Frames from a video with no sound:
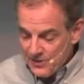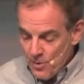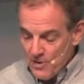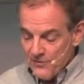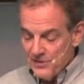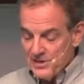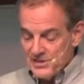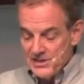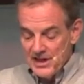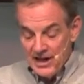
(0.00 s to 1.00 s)
However, it
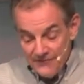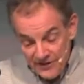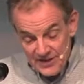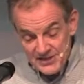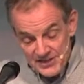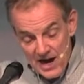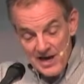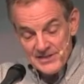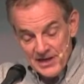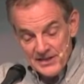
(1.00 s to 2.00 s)
is, if it is
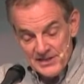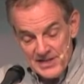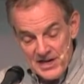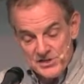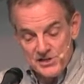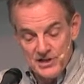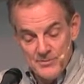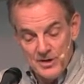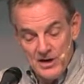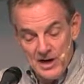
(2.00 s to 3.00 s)
not done
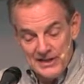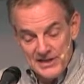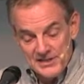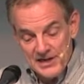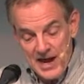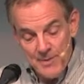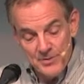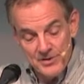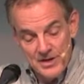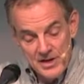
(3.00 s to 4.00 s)
intentionally, but God lets it
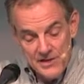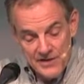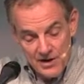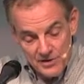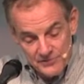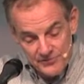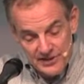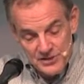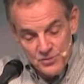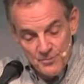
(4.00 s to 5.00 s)
happen, they are to
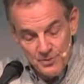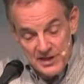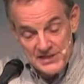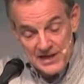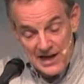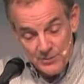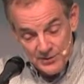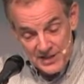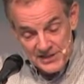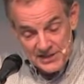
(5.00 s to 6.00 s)
flee to a place I
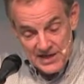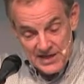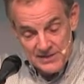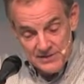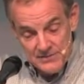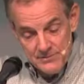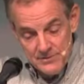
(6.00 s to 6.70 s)
will designate.